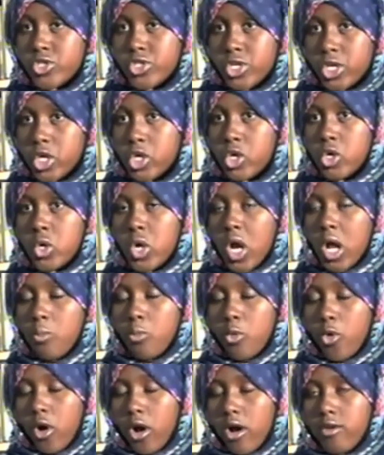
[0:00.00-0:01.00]
secure,
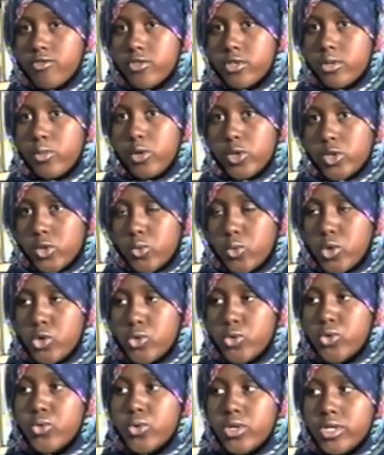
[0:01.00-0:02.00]
and more comfortable. So when
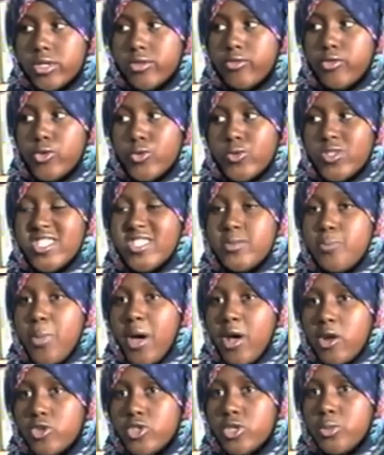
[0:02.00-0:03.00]
you do interviews, it's
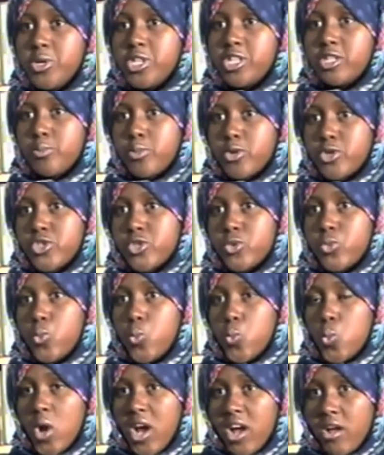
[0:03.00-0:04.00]
better to meet the
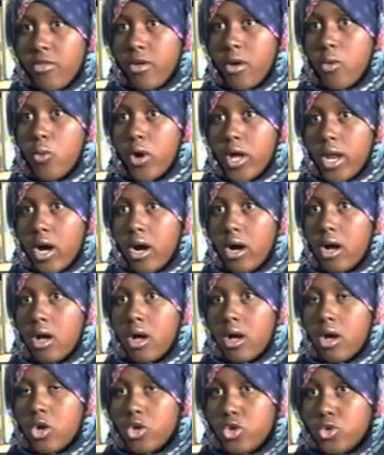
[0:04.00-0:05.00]
person where they wanna
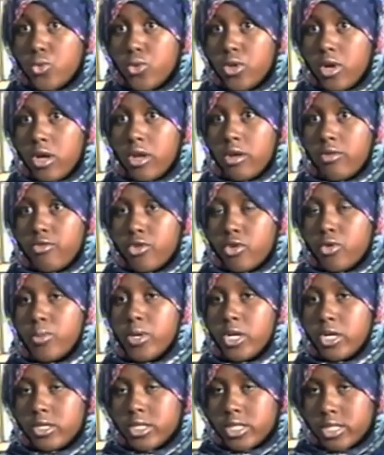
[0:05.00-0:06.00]
do the interview,
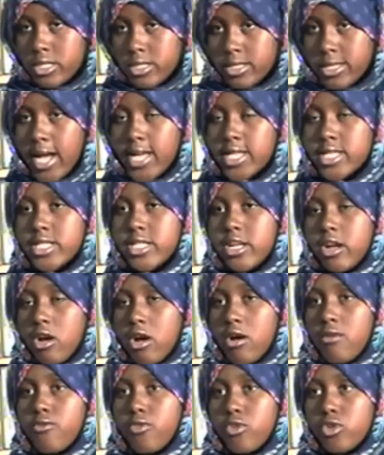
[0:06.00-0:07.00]
because that's their
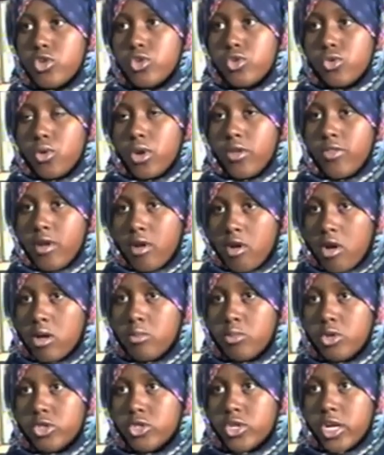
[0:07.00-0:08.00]
comfort zone and they're
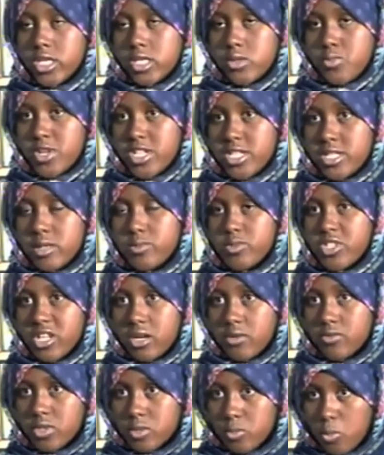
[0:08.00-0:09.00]
able to express
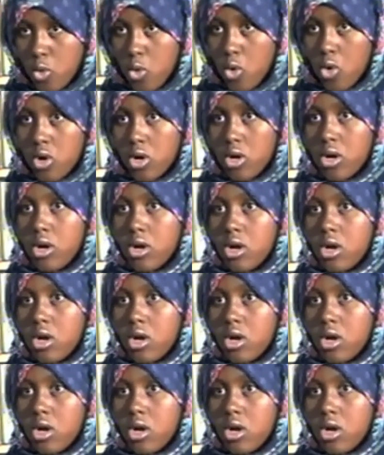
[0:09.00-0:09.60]
themselves more.